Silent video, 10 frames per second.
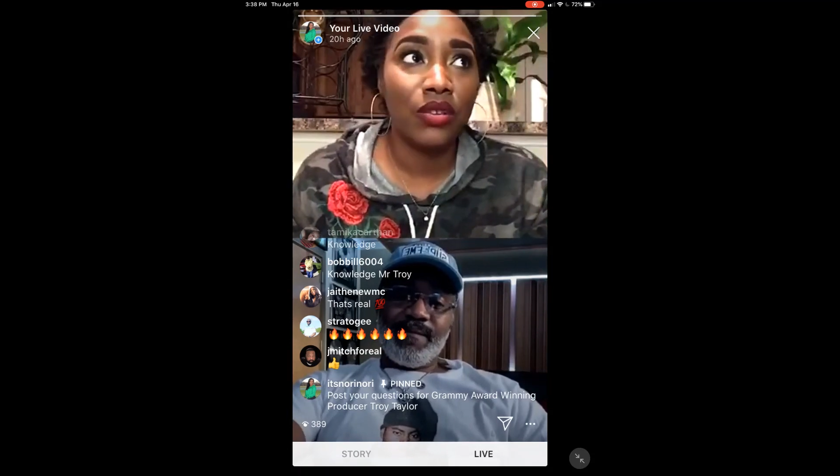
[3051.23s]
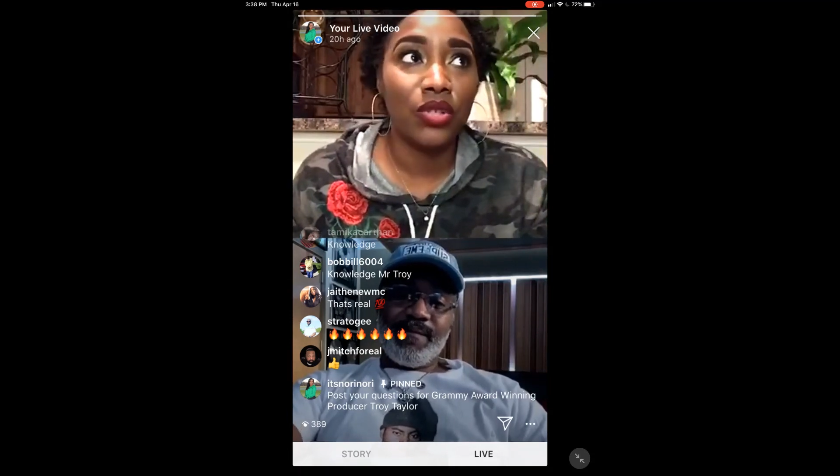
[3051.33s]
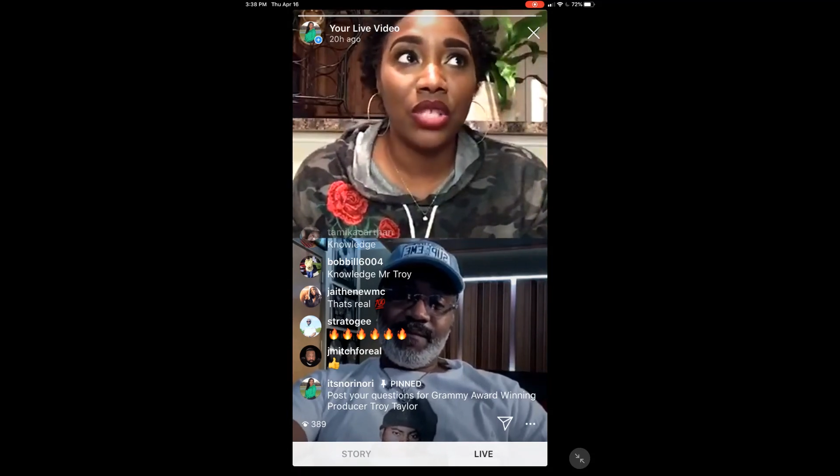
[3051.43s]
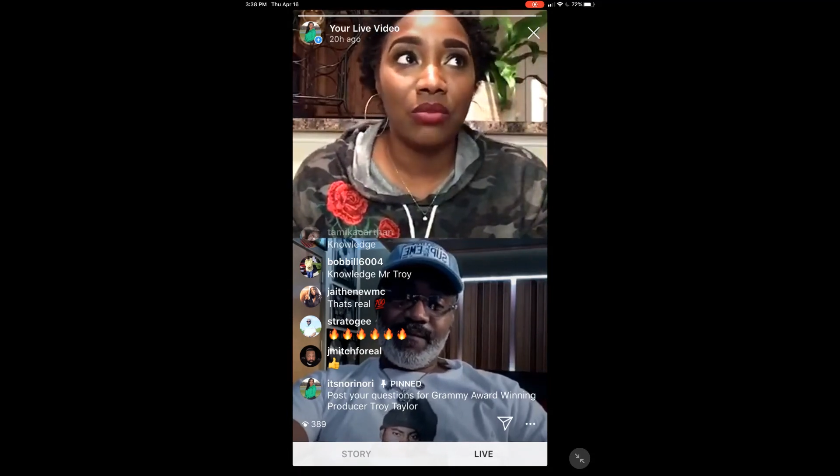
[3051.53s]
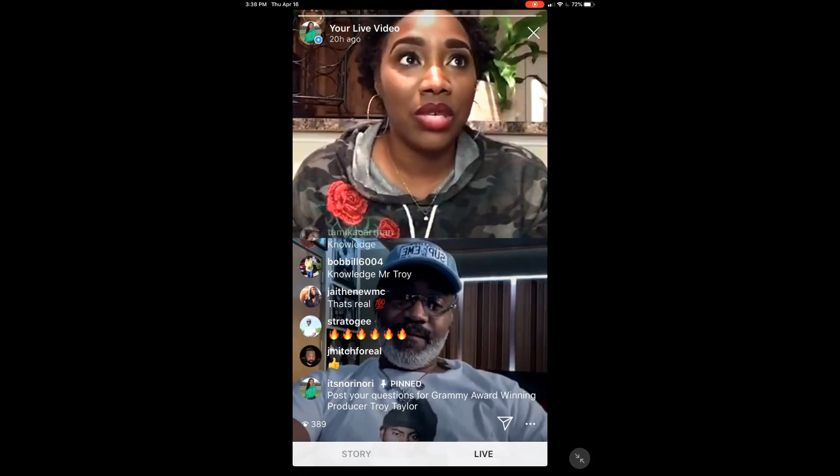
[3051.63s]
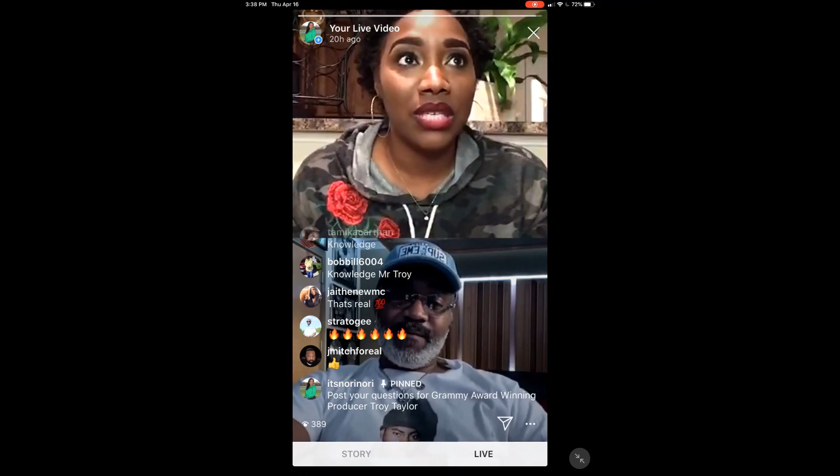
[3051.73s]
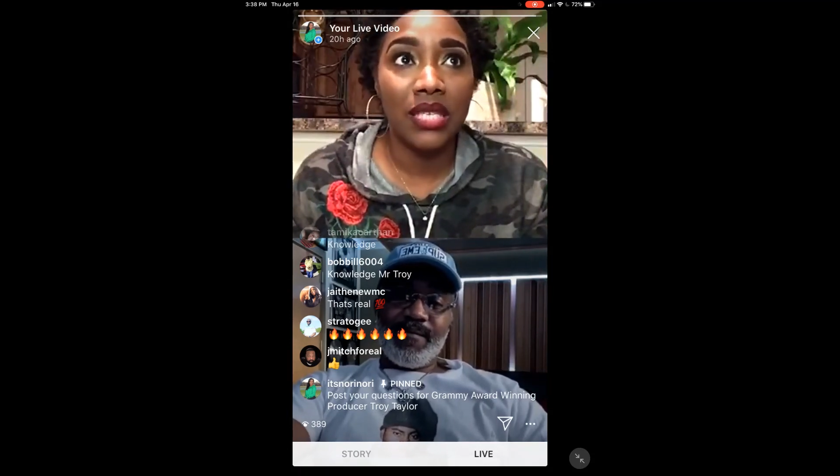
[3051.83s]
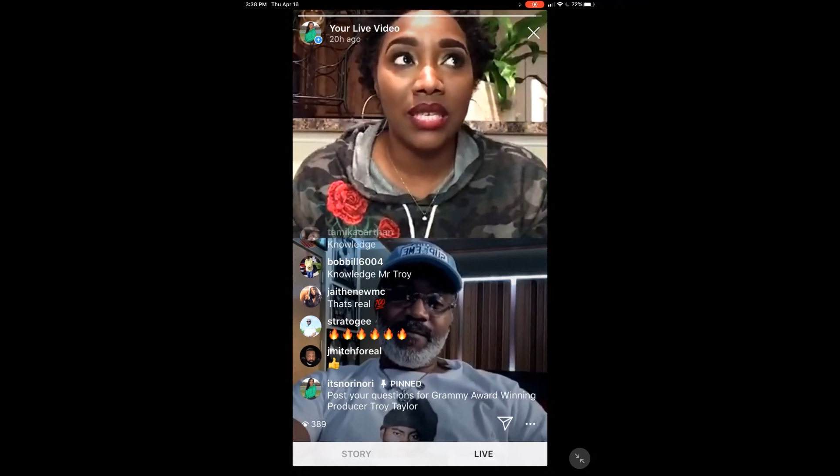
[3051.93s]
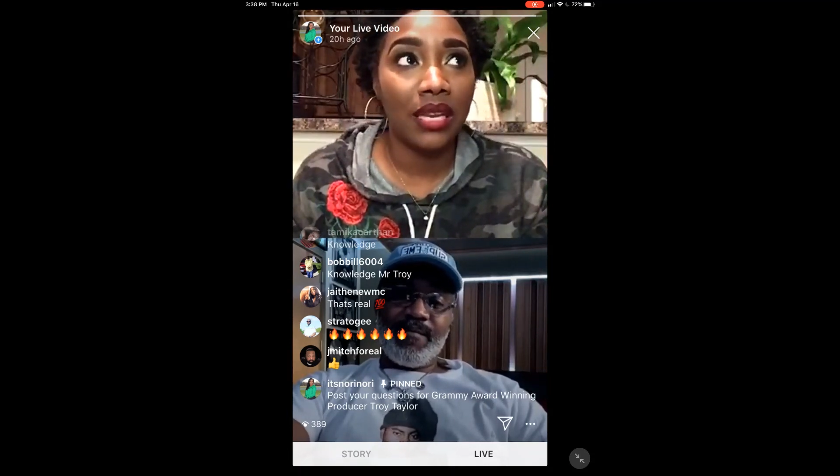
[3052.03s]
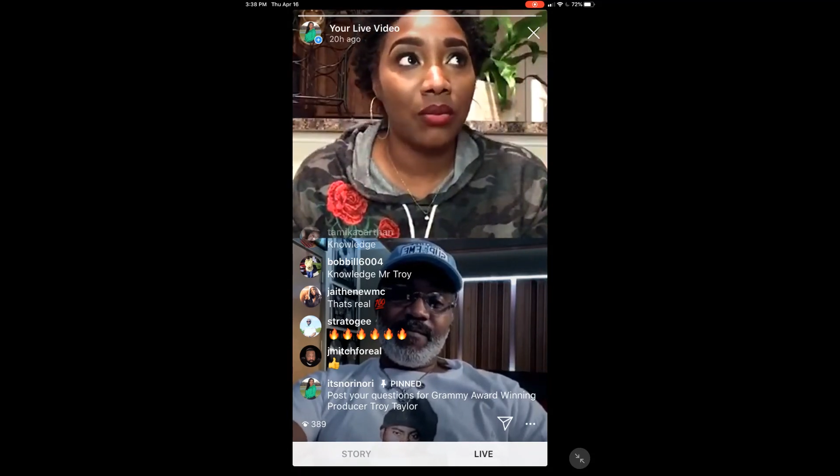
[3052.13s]
you should be
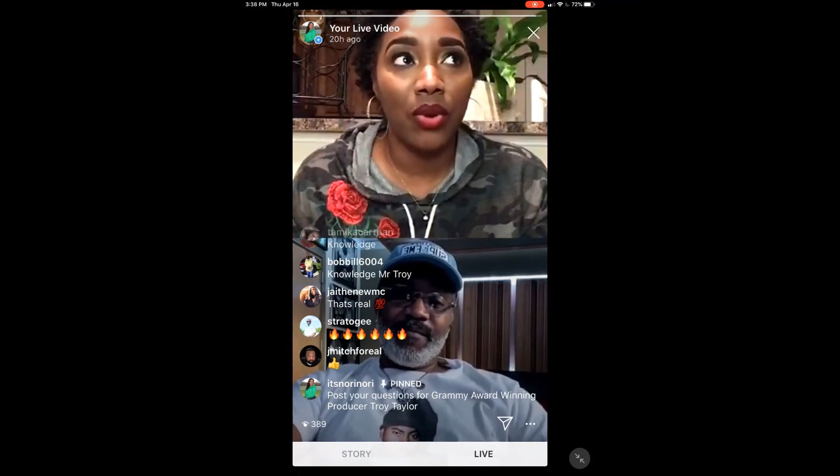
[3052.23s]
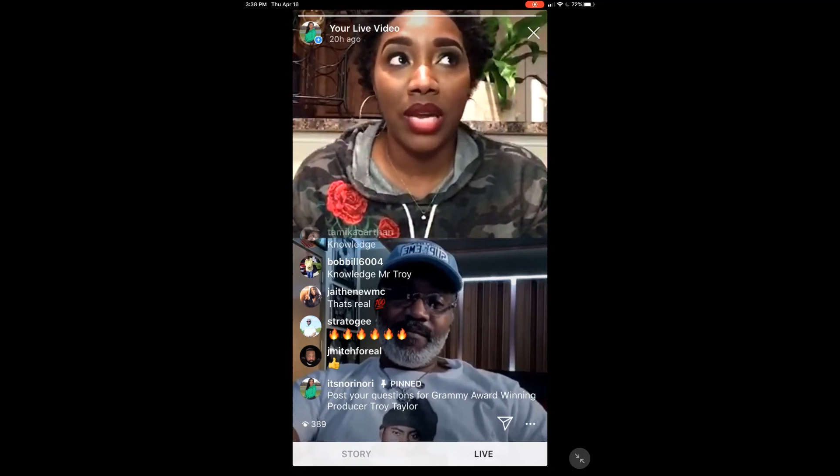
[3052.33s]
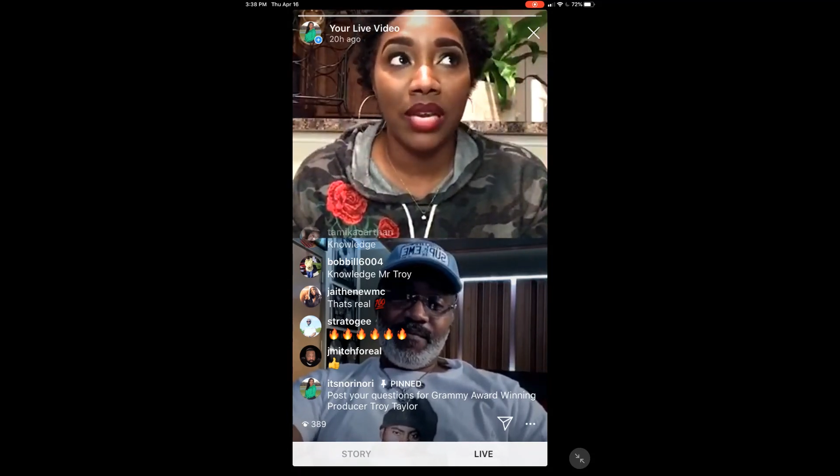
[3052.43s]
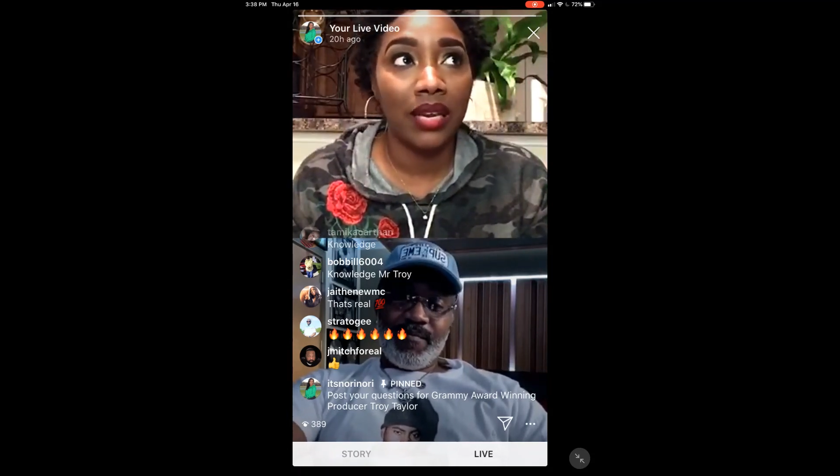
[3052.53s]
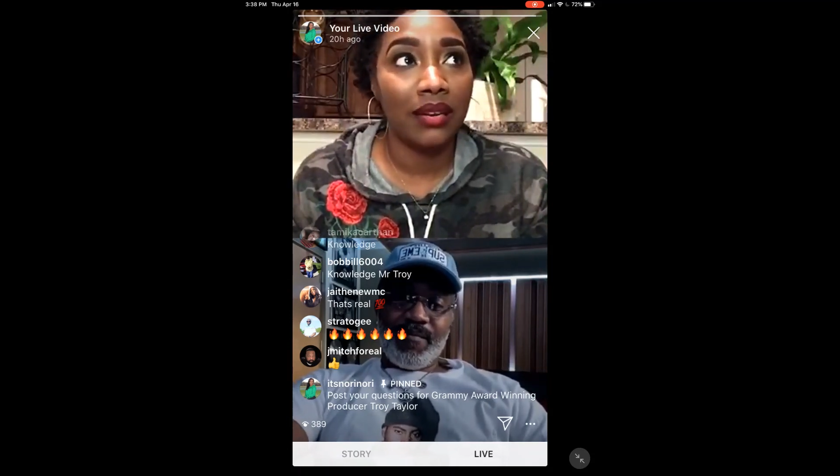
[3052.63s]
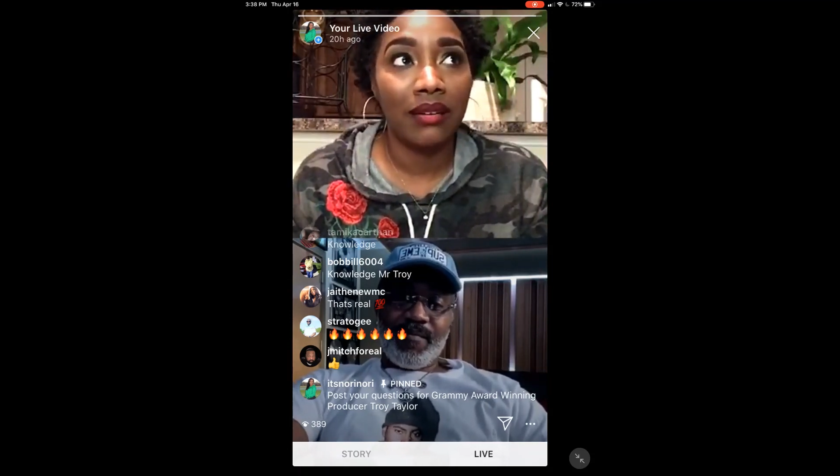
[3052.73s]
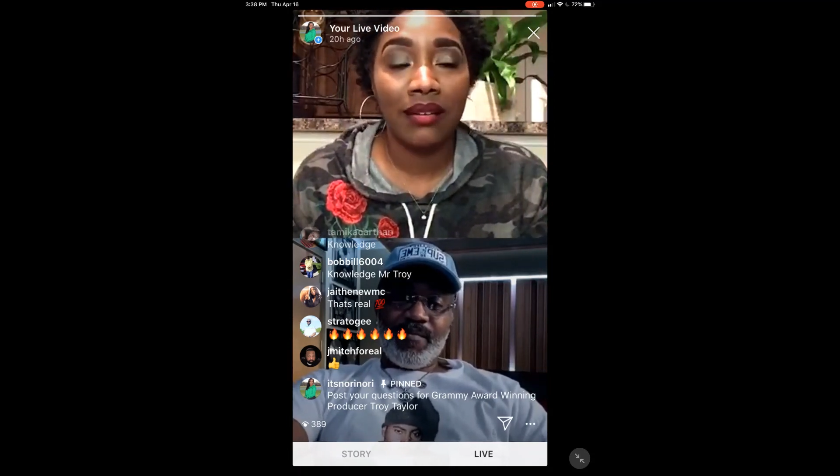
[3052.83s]
celebrated